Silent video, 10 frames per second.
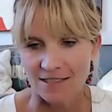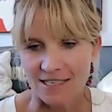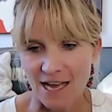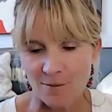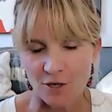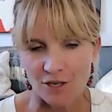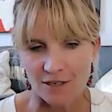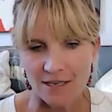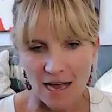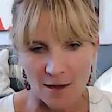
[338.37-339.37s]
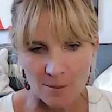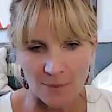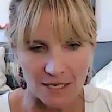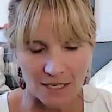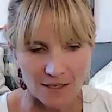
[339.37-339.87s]
Deb could not
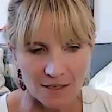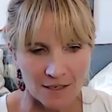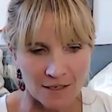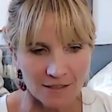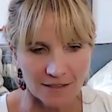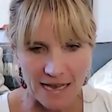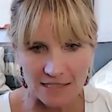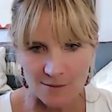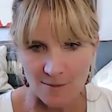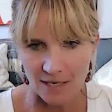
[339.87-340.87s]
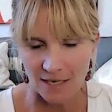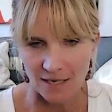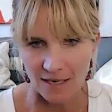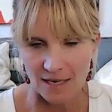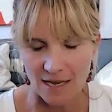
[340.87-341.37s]
be here last
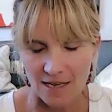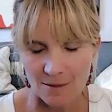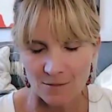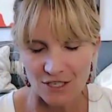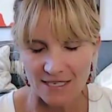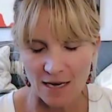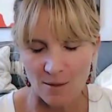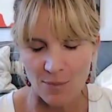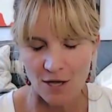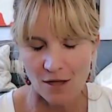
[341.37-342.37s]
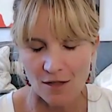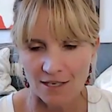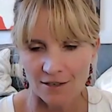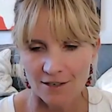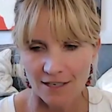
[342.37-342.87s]
minute, and I am just like
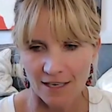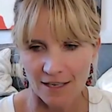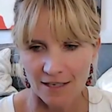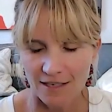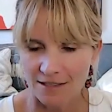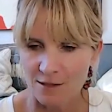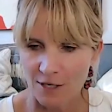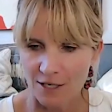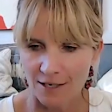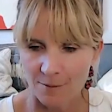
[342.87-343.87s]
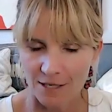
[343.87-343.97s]
pulling her in spirit,